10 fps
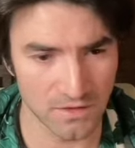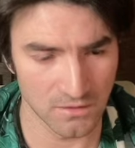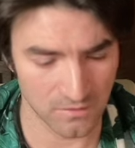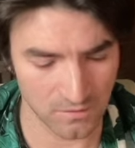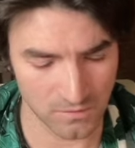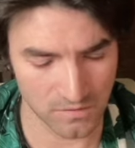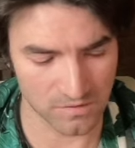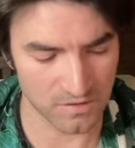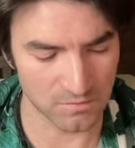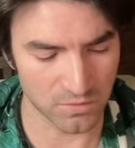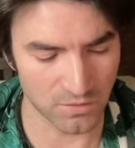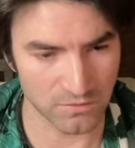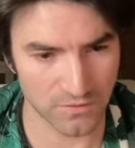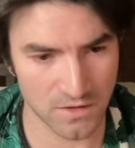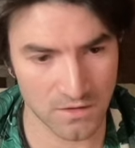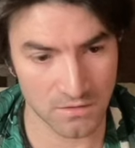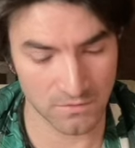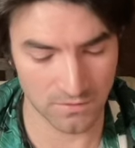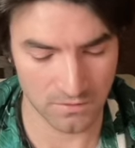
So 16.5.